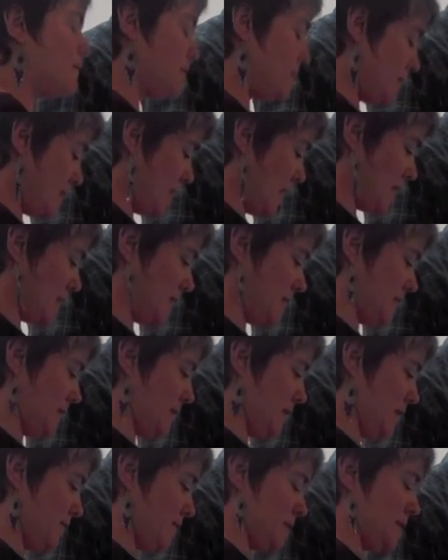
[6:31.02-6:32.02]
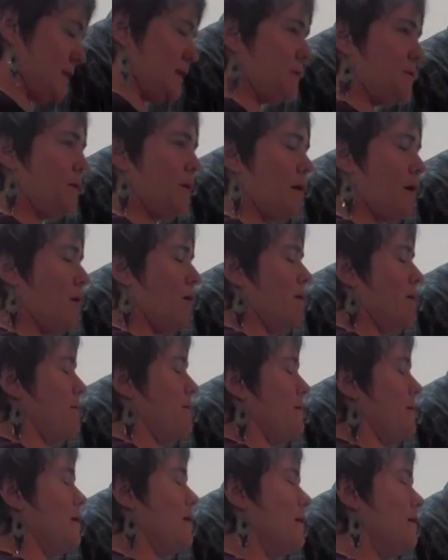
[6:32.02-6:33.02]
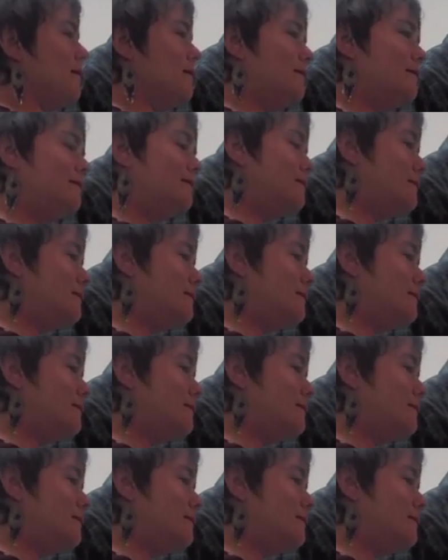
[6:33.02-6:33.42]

How does that Stevens poem go?